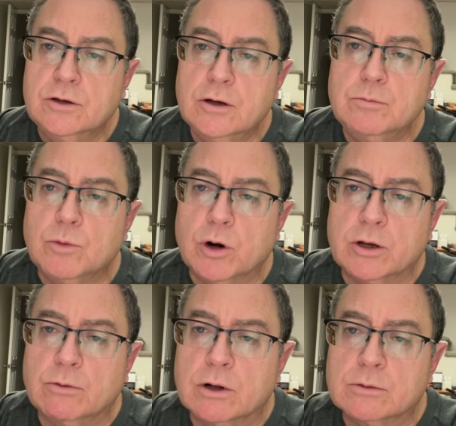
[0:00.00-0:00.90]
Good
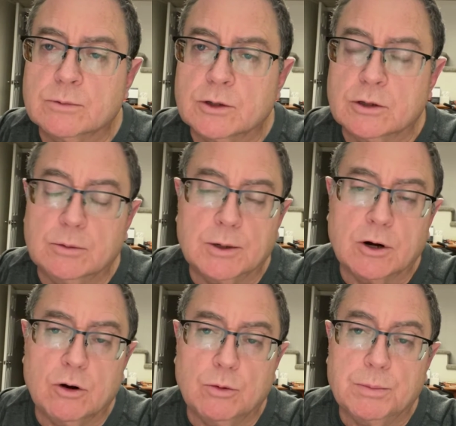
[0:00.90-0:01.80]
morning. Welcome to A Little Bit
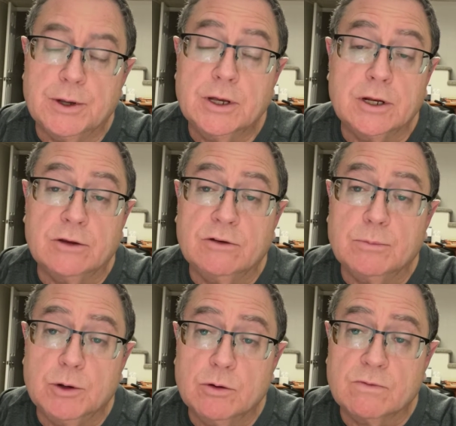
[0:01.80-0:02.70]
of Hope. It is a
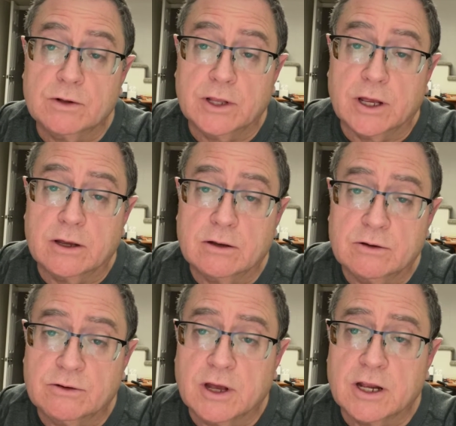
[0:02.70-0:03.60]
beautiful day
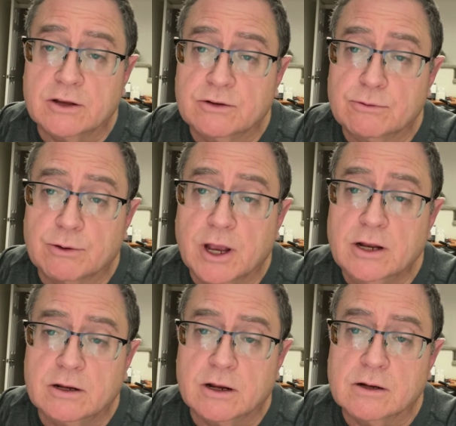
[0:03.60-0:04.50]
because God has
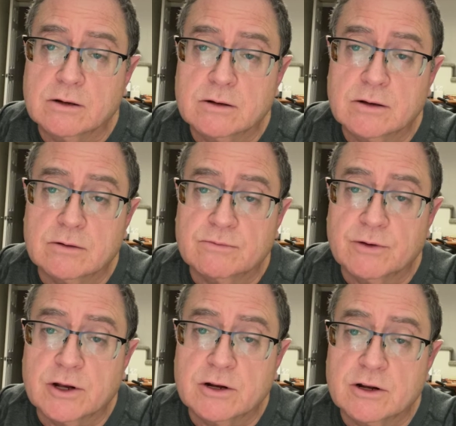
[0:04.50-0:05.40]
created it and
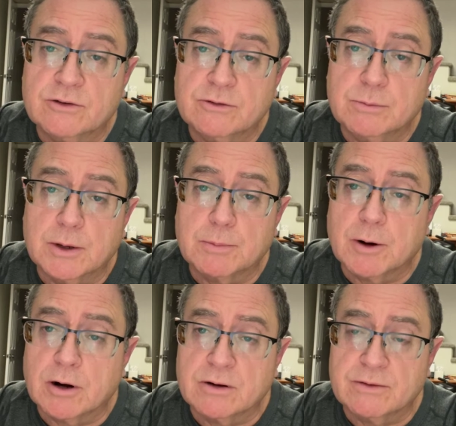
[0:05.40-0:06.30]
invited us to be a
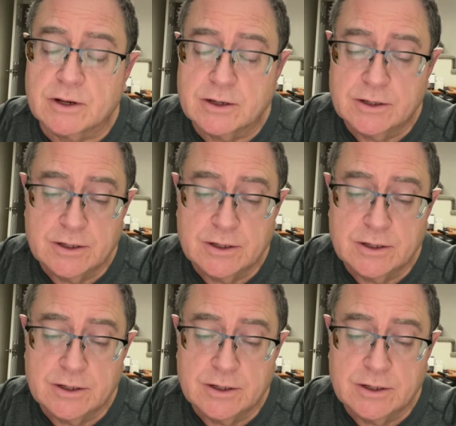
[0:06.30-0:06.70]
part of it.